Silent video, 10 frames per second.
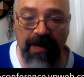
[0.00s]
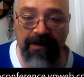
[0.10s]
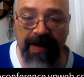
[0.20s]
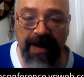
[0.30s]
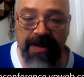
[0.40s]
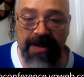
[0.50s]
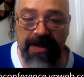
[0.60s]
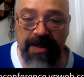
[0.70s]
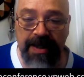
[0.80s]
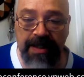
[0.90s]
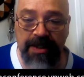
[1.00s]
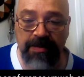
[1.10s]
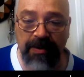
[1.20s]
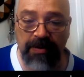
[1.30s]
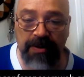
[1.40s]
event is
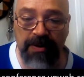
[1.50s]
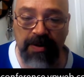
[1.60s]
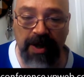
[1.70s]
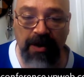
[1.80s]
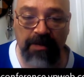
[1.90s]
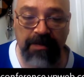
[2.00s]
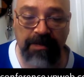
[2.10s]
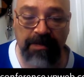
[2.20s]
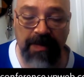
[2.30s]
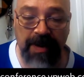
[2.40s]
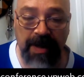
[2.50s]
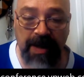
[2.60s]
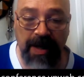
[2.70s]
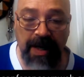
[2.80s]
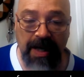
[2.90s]
supposed to help
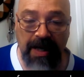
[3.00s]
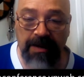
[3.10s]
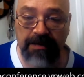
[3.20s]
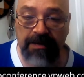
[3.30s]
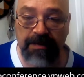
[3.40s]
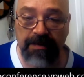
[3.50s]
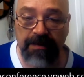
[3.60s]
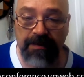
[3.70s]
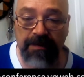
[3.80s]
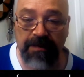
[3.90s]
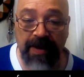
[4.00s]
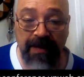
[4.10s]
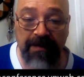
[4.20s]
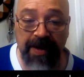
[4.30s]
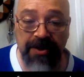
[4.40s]
the
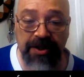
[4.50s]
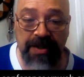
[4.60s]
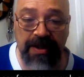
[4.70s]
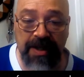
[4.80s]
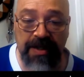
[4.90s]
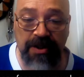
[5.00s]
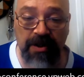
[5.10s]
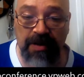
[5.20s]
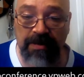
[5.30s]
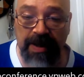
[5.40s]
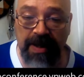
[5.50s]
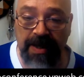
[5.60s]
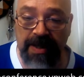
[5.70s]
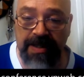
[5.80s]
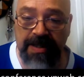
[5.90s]
convention. It's going to
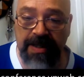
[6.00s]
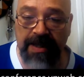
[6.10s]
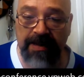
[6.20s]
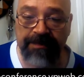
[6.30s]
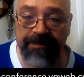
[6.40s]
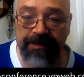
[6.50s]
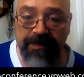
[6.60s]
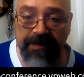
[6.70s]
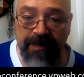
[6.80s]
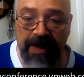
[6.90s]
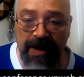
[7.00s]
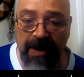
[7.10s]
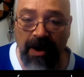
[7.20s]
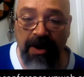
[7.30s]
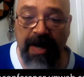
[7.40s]
be, let's see,
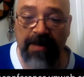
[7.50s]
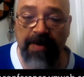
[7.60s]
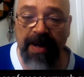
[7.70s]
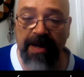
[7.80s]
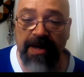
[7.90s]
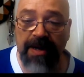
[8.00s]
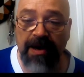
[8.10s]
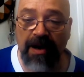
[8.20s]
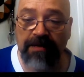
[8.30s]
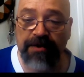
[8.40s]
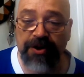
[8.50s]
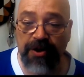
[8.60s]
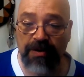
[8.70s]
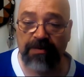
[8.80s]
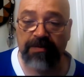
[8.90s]
our campaign kickoff
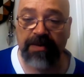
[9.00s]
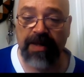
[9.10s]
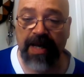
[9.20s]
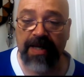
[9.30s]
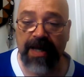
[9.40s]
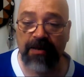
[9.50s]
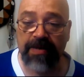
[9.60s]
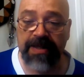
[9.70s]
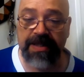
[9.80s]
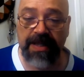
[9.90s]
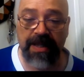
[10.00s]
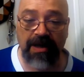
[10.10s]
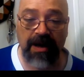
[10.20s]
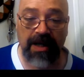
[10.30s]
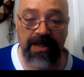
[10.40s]
show can now be seen
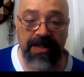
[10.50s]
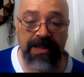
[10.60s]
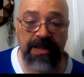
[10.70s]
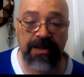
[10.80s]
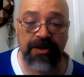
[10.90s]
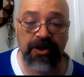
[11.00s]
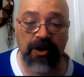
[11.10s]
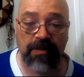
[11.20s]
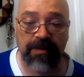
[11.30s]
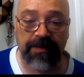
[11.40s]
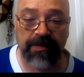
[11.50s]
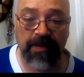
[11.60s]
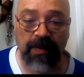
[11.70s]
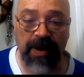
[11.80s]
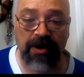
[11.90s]
on Cityscope.
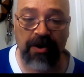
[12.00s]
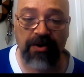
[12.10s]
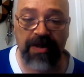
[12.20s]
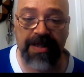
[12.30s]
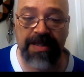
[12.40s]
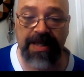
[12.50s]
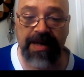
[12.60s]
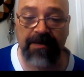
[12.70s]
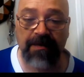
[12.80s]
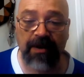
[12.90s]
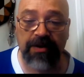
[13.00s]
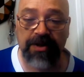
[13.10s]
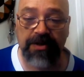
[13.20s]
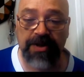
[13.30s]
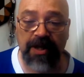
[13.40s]
We are currently seeking
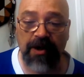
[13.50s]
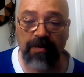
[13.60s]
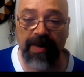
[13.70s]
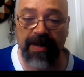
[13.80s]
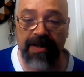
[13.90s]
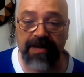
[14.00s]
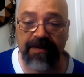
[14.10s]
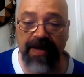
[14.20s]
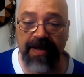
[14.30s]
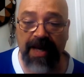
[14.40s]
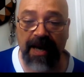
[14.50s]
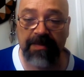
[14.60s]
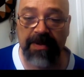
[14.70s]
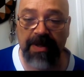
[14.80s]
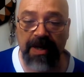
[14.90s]
volunteers to help make this event
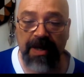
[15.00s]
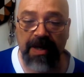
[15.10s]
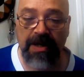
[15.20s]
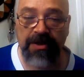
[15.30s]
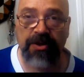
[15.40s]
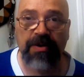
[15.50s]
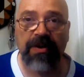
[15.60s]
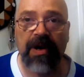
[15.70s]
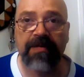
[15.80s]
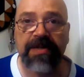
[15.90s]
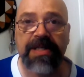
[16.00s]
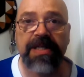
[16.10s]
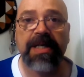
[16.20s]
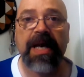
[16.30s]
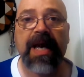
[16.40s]
happen. So they're
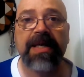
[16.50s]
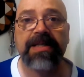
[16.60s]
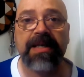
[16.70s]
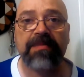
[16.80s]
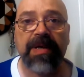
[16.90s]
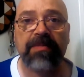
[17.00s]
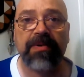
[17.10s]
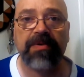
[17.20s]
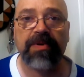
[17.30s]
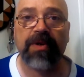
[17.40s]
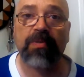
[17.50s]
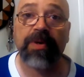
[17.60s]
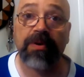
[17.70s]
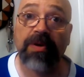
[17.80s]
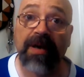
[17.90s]
obviously asking people,
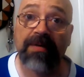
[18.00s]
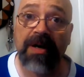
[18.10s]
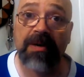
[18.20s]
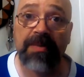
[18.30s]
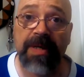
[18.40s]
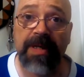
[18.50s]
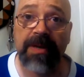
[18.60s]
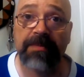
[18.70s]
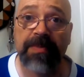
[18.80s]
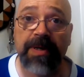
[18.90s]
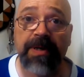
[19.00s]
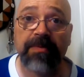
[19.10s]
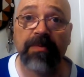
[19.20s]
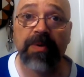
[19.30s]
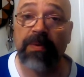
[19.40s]
we don't have a lot of money, but
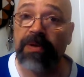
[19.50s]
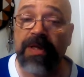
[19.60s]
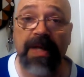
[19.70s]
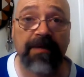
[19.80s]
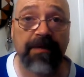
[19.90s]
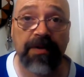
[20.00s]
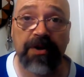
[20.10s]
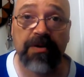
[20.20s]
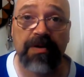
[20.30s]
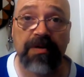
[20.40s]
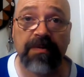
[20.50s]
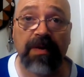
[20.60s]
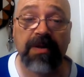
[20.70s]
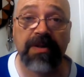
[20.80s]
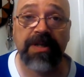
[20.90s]
we would love for you to
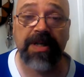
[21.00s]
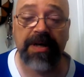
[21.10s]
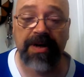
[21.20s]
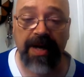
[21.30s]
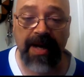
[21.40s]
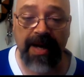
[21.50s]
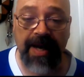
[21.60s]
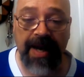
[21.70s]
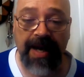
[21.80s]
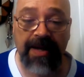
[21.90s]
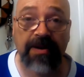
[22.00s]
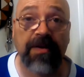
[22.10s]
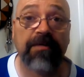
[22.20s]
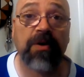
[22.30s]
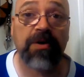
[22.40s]
volunteer. And
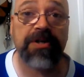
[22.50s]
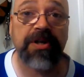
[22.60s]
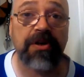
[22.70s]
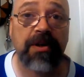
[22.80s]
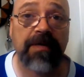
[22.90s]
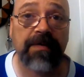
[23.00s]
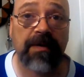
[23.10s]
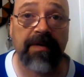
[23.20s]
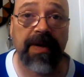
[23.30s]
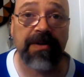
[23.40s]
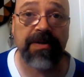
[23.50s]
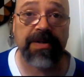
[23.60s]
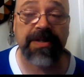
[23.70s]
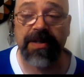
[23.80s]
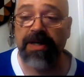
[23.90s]
of course, they're looking for
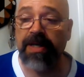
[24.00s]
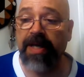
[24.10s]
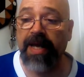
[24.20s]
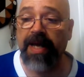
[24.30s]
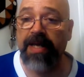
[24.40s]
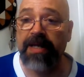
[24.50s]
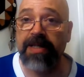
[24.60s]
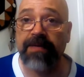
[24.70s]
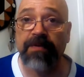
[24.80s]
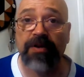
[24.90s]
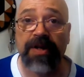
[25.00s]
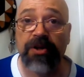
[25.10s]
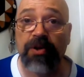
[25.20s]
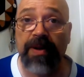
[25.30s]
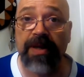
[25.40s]
vendors. And if you're in the
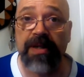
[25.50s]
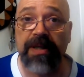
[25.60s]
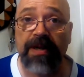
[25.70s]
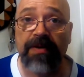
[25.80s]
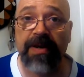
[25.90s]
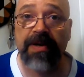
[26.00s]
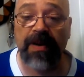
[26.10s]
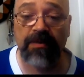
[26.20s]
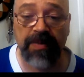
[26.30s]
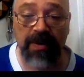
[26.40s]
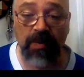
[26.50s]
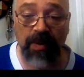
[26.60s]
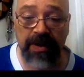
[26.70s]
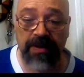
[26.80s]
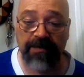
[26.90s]
New England area, that would be
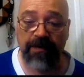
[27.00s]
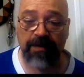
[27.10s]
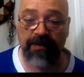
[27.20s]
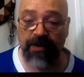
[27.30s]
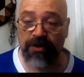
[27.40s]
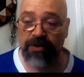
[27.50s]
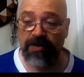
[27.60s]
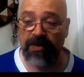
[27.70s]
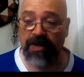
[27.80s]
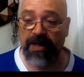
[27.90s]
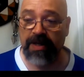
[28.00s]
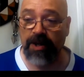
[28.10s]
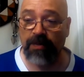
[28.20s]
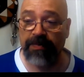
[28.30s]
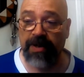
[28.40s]
wonderful if you can
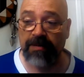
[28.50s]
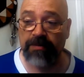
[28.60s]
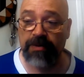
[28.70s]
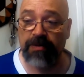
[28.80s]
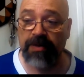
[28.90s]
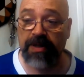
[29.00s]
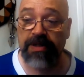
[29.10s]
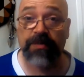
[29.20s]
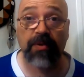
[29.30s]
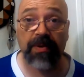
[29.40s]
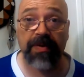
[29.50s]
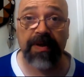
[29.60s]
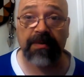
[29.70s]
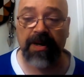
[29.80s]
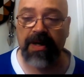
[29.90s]
help them and support
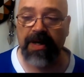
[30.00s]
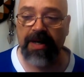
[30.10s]
them.